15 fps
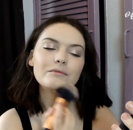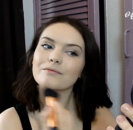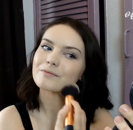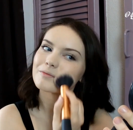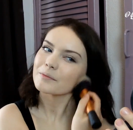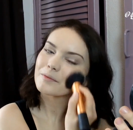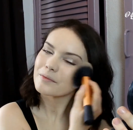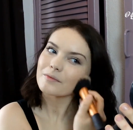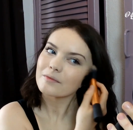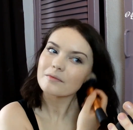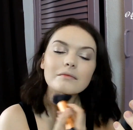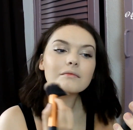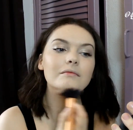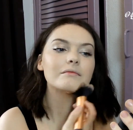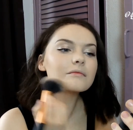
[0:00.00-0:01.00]

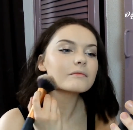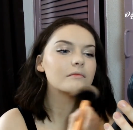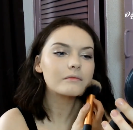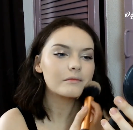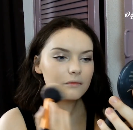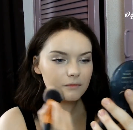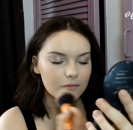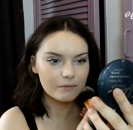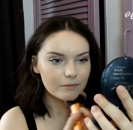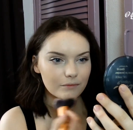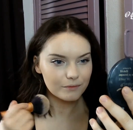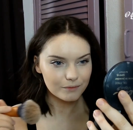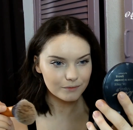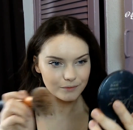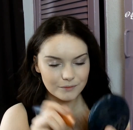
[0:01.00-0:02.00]

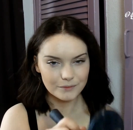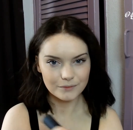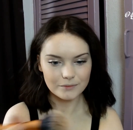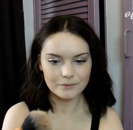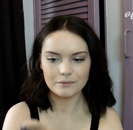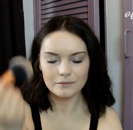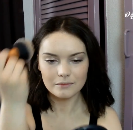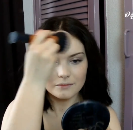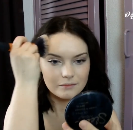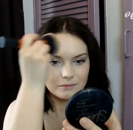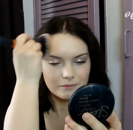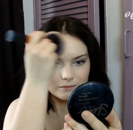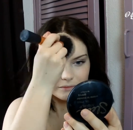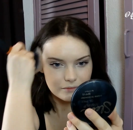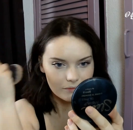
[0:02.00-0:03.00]

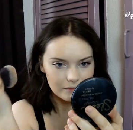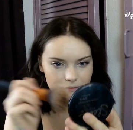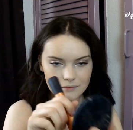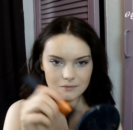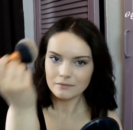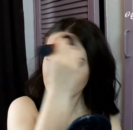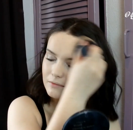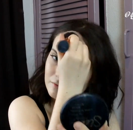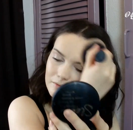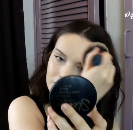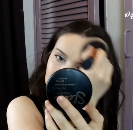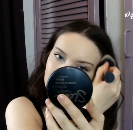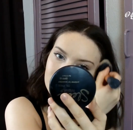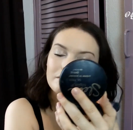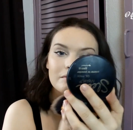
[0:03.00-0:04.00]

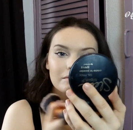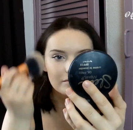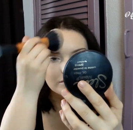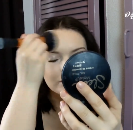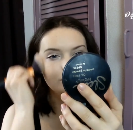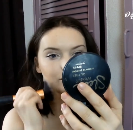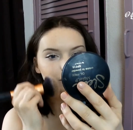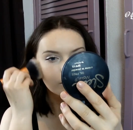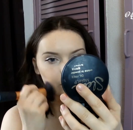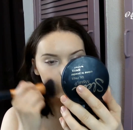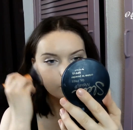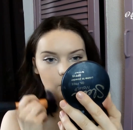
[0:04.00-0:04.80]
(silence)